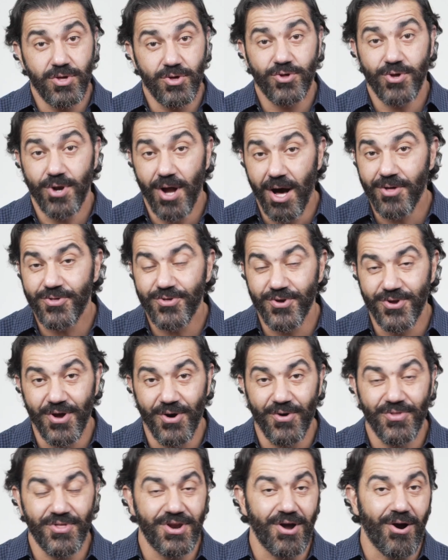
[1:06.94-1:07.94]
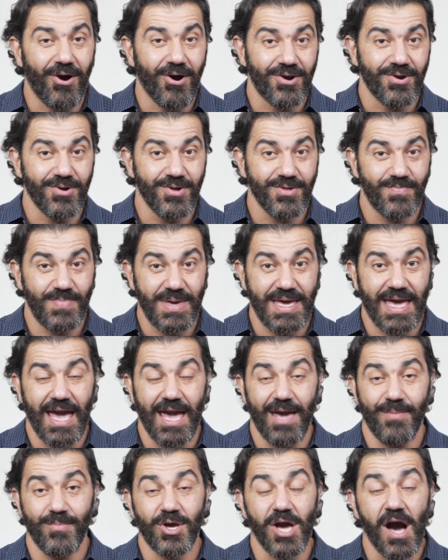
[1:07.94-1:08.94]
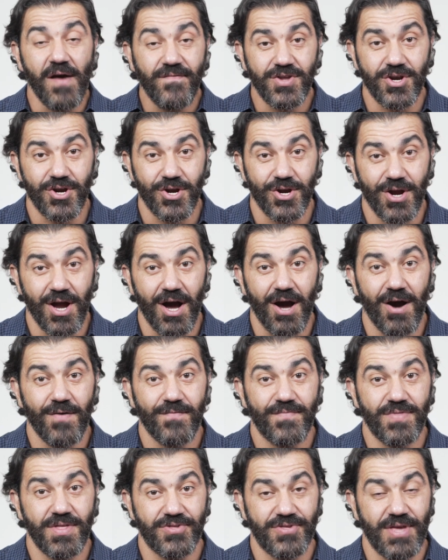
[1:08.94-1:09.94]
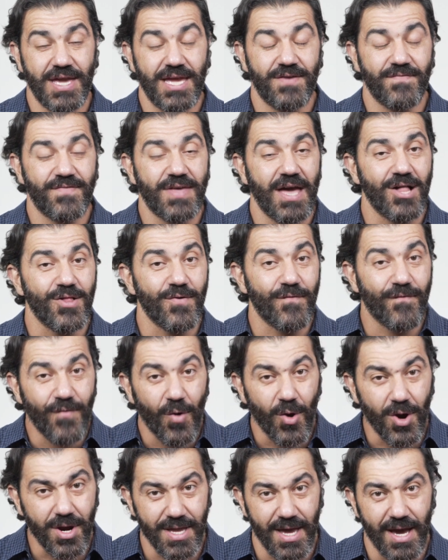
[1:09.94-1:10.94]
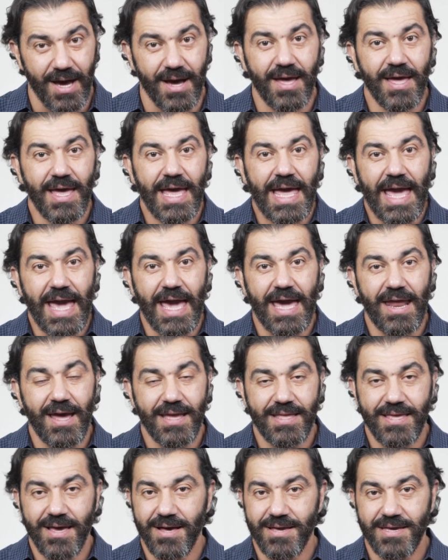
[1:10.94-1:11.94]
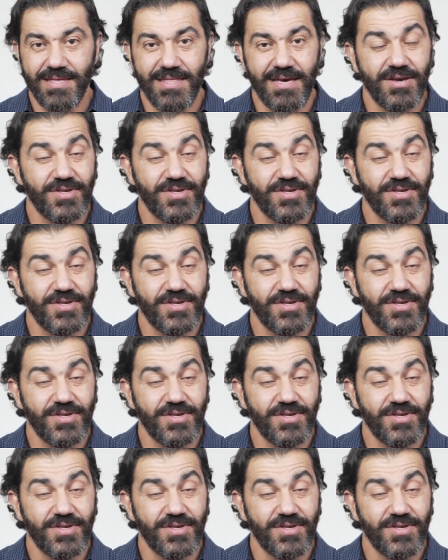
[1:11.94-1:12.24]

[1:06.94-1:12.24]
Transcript: You should also know that Arnold became governor of the state of California, and I tell you